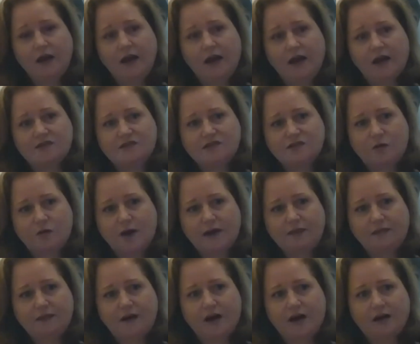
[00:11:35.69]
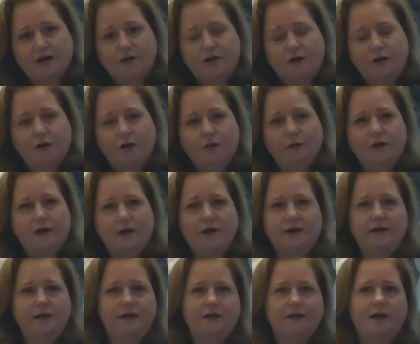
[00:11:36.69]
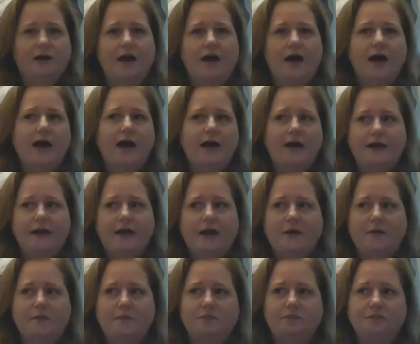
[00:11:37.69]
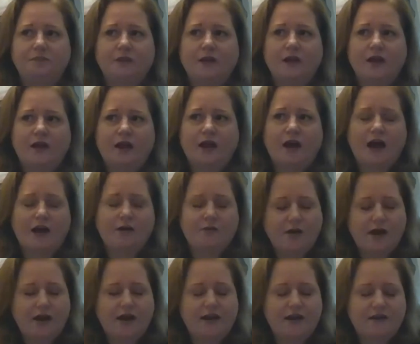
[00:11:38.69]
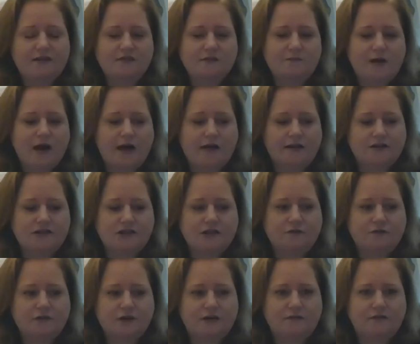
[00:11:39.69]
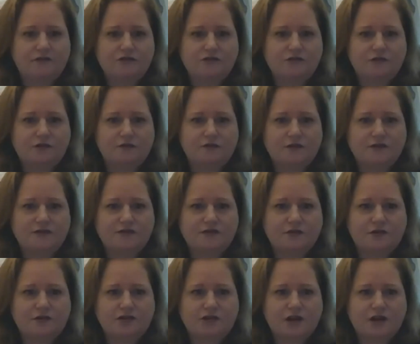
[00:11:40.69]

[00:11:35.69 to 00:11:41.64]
And so I thought, I read Anne's apology when I was doing research,